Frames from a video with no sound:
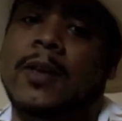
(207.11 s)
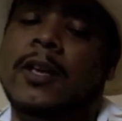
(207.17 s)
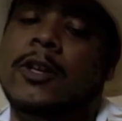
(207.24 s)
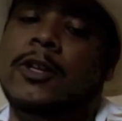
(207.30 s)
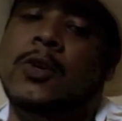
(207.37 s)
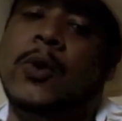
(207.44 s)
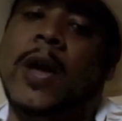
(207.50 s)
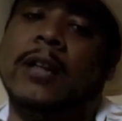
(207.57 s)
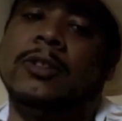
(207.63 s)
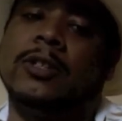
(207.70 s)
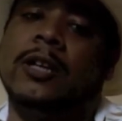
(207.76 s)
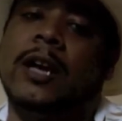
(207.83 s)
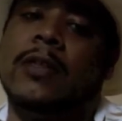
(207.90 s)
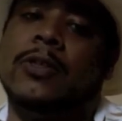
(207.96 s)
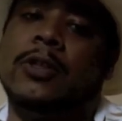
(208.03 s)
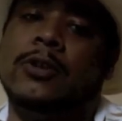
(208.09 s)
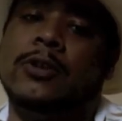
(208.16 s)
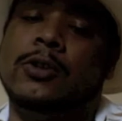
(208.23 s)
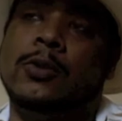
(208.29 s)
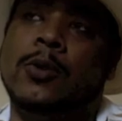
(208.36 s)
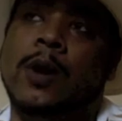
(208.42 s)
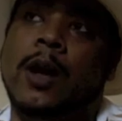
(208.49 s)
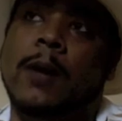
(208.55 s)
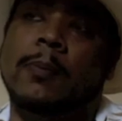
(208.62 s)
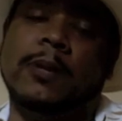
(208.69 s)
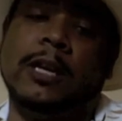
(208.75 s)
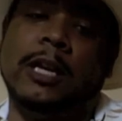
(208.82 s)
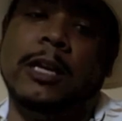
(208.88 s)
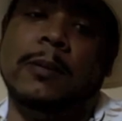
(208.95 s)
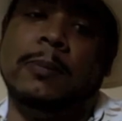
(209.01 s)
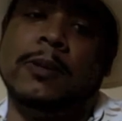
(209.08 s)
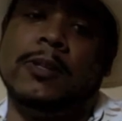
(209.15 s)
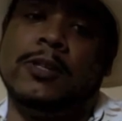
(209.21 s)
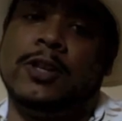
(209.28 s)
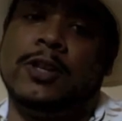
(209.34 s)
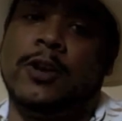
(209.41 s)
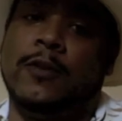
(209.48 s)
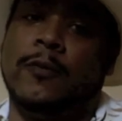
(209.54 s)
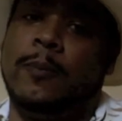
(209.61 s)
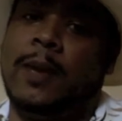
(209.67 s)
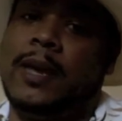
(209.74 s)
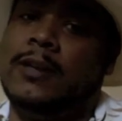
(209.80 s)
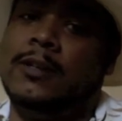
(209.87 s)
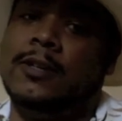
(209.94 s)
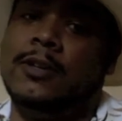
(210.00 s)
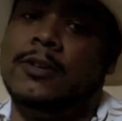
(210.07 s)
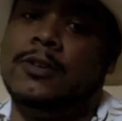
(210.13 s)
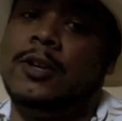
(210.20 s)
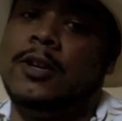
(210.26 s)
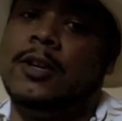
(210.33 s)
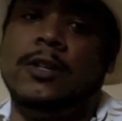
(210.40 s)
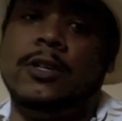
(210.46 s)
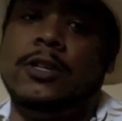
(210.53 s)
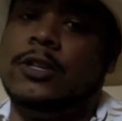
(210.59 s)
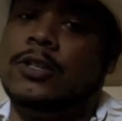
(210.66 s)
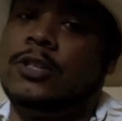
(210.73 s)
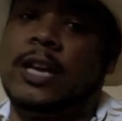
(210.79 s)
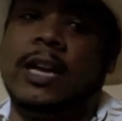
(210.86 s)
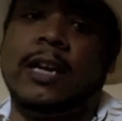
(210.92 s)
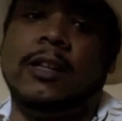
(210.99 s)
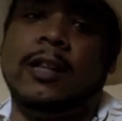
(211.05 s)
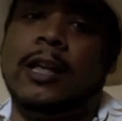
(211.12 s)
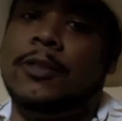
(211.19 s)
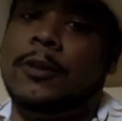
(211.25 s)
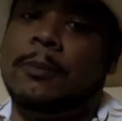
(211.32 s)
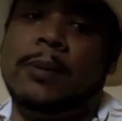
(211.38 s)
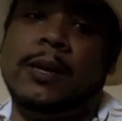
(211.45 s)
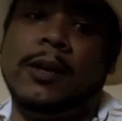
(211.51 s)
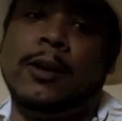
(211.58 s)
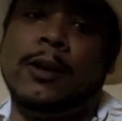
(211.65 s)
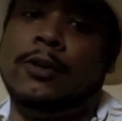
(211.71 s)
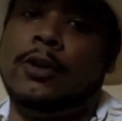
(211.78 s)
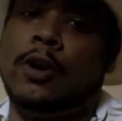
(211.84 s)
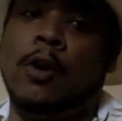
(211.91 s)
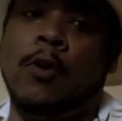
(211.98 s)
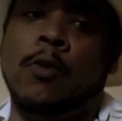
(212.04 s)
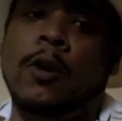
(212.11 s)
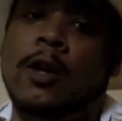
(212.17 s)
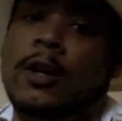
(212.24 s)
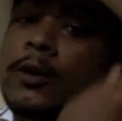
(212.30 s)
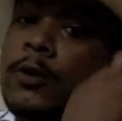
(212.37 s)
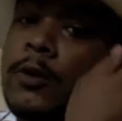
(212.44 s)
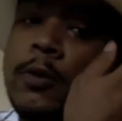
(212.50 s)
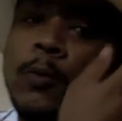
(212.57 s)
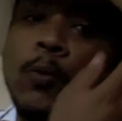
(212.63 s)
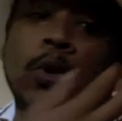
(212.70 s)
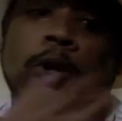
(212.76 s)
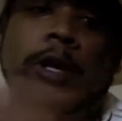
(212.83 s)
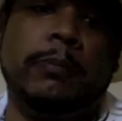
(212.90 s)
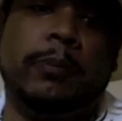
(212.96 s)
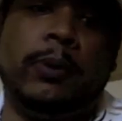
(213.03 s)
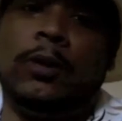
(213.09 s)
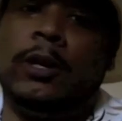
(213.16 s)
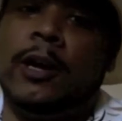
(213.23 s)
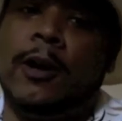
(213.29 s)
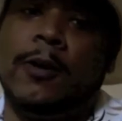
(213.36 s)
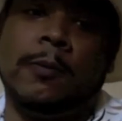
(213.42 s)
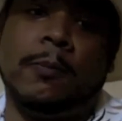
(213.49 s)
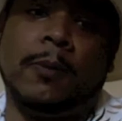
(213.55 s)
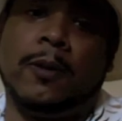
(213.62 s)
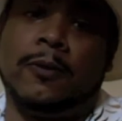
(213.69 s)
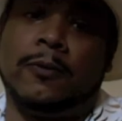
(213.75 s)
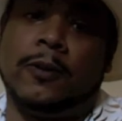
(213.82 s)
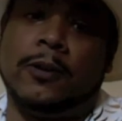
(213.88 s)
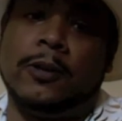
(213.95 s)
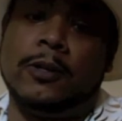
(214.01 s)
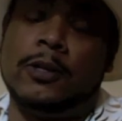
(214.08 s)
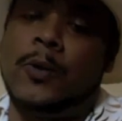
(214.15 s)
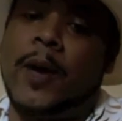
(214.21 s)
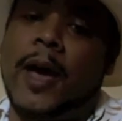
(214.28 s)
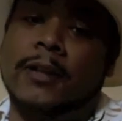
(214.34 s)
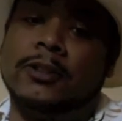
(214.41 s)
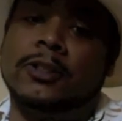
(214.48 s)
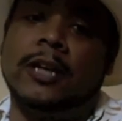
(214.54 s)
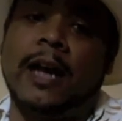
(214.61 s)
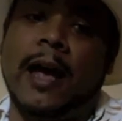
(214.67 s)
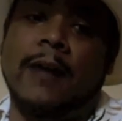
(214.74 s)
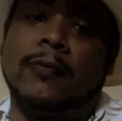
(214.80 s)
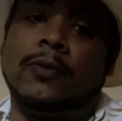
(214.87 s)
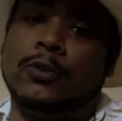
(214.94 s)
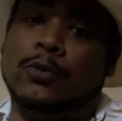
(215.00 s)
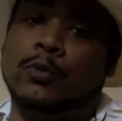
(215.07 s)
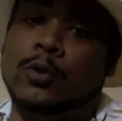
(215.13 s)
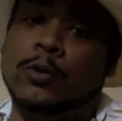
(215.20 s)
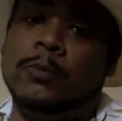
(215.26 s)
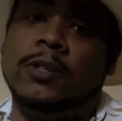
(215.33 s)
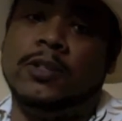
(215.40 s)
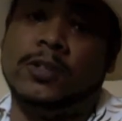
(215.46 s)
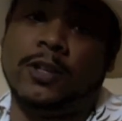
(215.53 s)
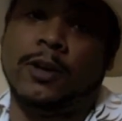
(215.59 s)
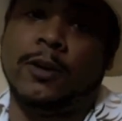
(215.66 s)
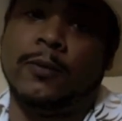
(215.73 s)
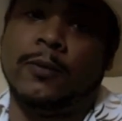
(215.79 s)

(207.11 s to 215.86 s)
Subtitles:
You actually have to do upkeep and self-maintenance. You just can't let the beard go woolly bully on a motherfucker. You actually have to groom yourself.